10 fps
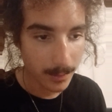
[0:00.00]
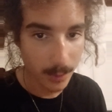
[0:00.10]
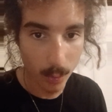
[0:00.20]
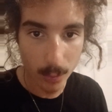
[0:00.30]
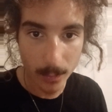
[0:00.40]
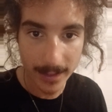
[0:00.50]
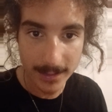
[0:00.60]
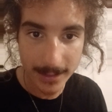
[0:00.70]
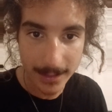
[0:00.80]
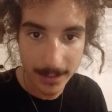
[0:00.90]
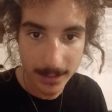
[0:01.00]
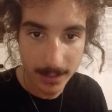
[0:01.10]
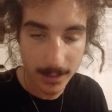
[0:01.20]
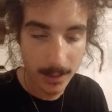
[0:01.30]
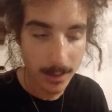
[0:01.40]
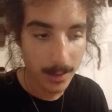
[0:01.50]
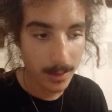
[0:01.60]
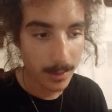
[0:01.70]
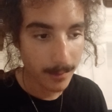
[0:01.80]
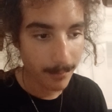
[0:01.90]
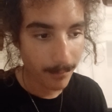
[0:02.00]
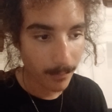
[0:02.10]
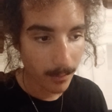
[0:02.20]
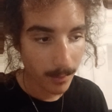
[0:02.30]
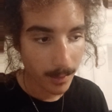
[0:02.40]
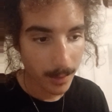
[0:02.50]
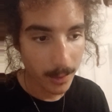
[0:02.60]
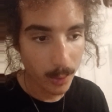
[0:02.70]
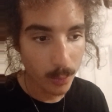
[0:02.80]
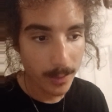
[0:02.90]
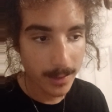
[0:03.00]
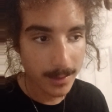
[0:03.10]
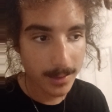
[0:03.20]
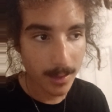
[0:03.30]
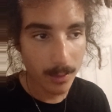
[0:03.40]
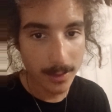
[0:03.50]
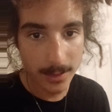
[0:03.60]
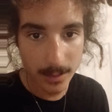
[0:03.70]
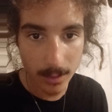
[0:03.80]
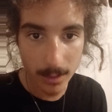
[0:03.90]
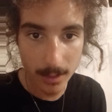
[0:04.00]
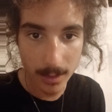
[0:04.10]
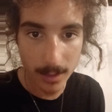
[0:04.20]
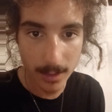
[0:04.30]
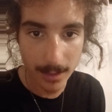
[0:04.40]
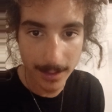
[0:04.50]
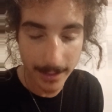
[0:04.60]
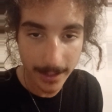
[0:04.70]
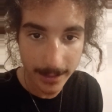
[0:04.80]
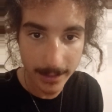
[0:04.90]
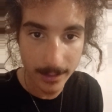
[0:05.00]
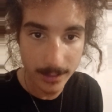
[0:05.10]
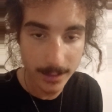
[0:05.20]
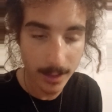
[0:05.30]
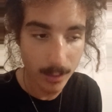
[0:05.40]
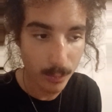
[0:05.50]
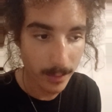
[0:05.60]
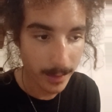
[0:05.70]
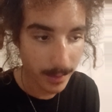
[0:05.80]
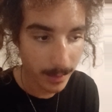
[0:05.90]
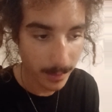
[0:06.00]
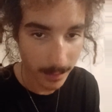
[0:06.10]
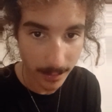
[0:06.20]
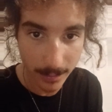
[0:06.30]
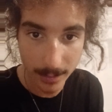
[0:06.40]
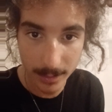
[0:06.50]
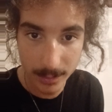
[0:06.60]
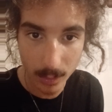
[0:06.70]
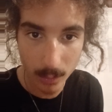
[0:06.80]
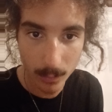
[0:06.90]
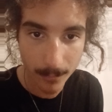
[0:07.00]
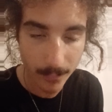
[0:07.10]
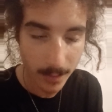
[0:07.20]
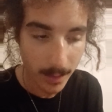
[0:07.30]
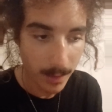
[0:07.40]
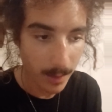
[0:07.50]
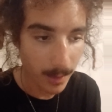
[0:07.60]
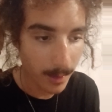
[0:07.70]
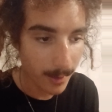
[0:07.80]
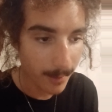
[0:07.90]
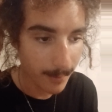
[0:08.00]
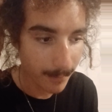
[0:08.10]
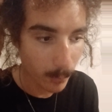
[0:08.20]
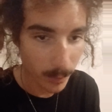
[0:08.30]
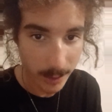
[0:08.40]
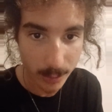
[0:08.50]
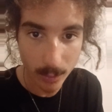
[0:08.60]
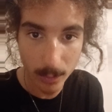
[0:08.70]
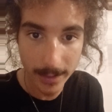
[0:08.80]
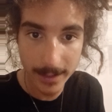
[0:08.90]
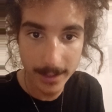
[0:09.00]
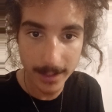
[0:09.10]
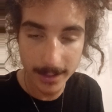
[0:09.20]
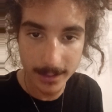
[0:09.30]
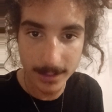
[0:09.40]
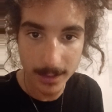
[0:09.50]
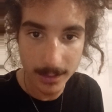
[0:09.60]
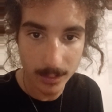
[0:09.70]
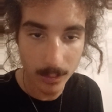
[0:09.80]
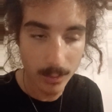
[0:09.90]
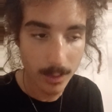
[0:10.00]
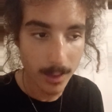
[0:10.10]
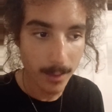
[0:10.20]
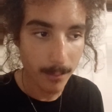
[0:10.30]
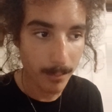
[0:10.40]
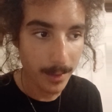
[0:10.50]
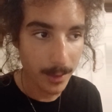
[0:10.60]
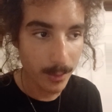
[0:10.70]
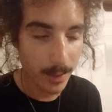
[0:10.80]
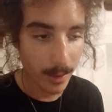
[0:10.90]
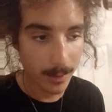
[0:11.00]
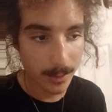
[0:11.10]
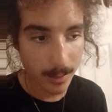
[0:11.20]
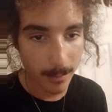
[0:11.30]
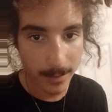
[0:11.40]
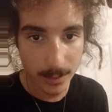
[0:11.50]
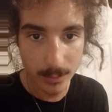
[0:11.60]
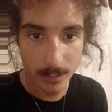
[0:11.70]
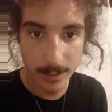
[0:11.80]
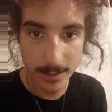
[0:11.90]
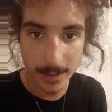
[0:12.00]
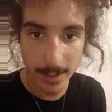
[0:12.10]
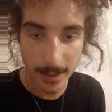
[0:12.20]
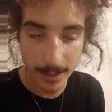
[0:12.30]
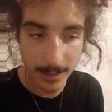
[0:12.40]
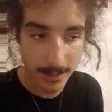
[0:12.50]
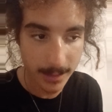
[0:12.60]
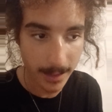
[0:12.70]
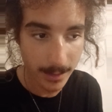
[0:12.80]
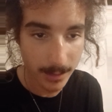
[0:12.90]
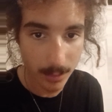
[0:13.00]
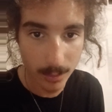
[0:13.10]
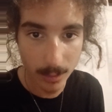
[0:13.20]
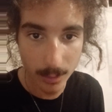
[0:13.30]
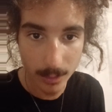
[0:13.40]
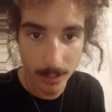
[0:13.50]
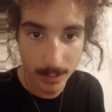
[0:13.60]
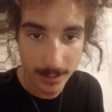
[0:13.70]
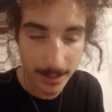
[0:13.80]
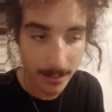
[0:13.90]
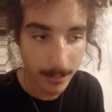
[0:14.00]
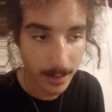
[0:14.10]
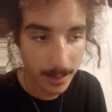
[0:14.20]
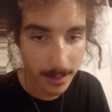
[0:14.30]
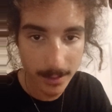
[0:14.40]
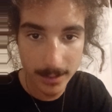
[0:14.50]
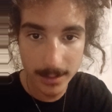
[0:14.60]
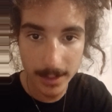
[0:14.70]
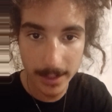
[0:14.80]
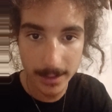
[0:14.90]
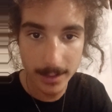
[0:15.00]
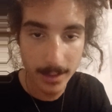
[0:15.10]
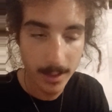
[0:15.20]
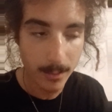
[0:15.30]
tonal resonance you can slowly start uh, connecting yourself with the soul, uh, which you already connected to the soul but you can also come into disconnected states or, or seemingly disconnected